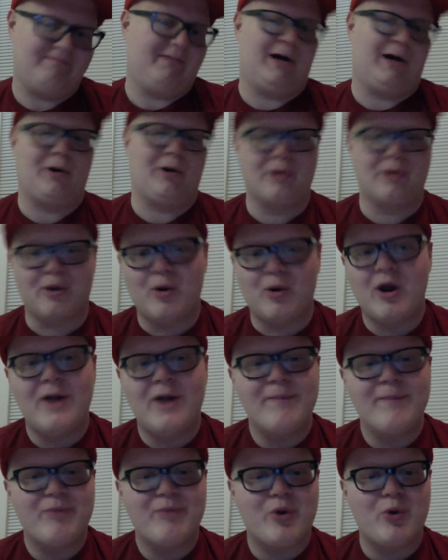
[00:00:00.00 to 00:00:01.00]
don't know,
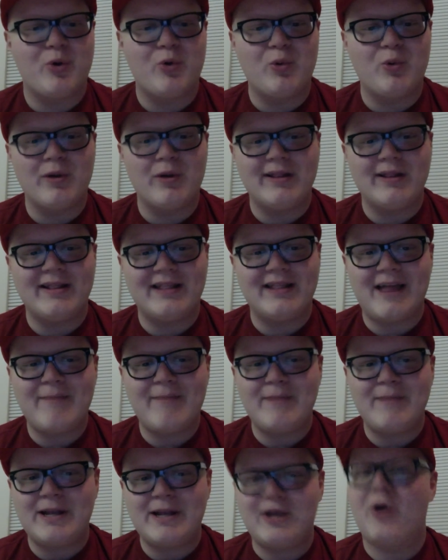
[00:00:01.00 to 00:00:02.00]
who let
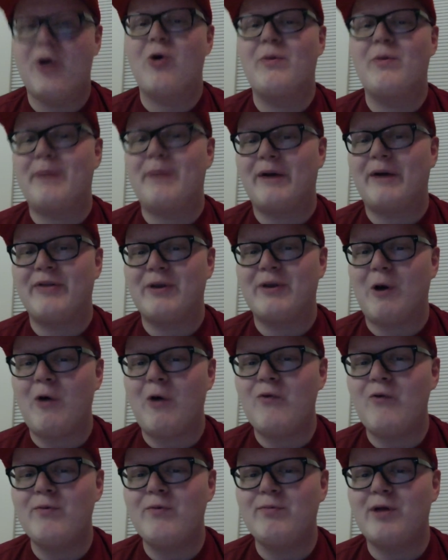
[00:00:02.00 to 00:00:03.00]
me know about the
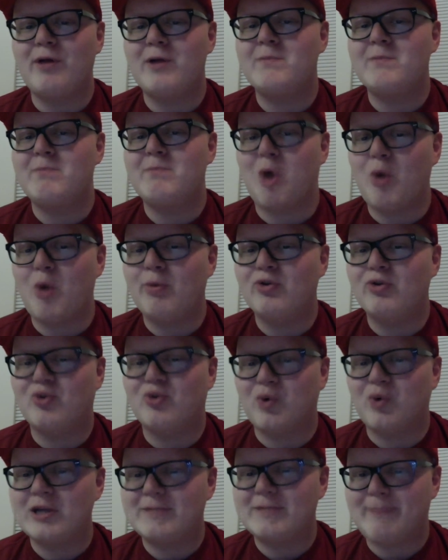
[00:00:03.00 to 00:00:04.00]
Overblood MOBA
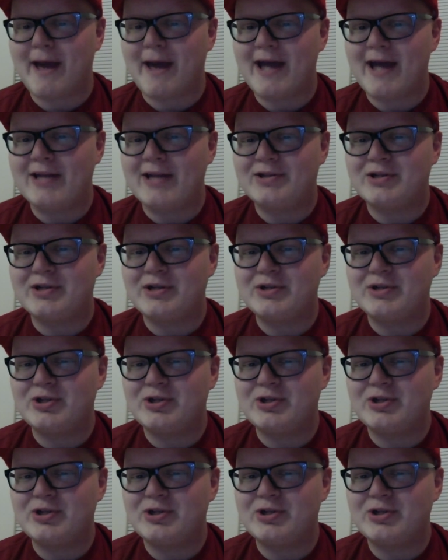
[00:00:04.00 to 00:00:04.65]
Twitch page.